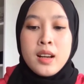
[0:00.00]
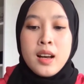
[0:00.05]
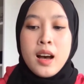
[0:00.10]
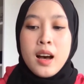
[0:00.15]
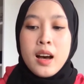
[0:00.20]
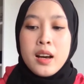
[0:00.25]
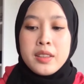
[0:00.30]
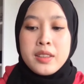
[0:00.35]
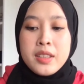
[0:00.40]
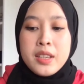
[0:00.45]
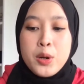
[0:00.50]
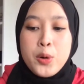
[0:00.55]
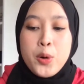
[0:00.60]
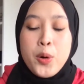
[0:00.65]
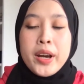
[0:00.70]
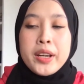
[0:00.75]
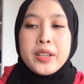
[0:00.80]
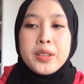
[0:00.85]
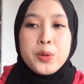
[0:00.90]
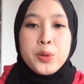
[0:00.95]
I think
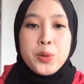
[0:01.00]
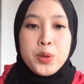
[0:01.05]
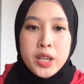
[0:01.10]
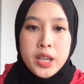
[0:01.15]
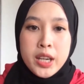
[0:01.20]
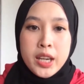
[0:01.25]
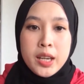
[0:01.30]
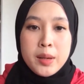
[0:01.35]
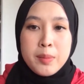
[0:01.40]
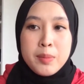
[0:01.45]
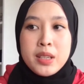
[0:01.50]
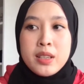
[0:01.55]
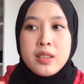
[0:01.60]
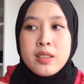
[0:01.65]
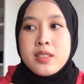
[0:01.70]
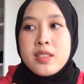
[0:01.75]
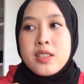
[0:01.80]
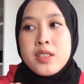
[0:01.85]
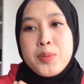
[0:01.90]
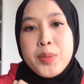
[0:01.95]
quite okay
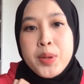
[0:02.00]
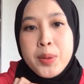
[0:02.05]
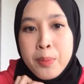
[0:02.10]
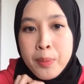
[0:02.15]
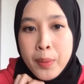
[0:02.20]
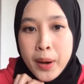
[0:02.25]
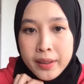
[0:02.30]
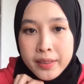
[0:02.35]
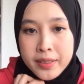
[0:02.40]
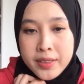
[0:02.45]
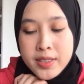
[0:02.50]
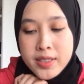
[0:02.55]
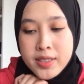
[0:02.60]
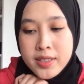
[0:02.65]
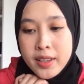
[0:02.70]
because it's been months.